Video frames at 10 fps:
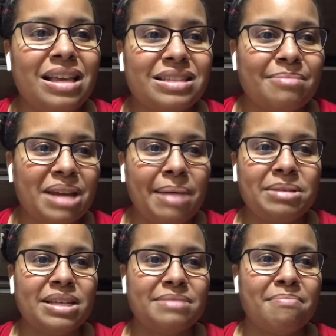
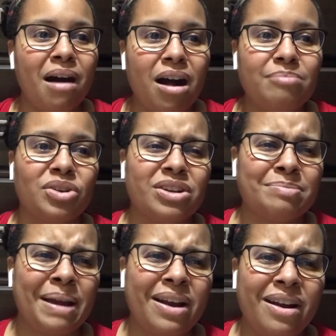sometimes as moms or
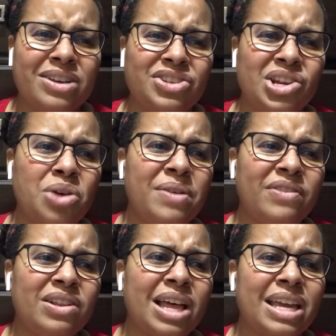as parents, we
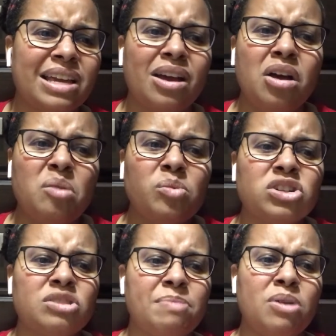feel like we're
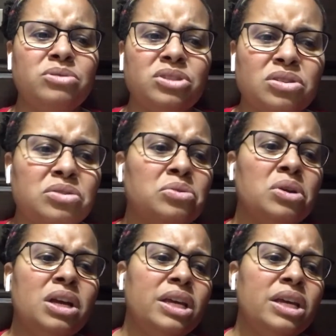supposed to,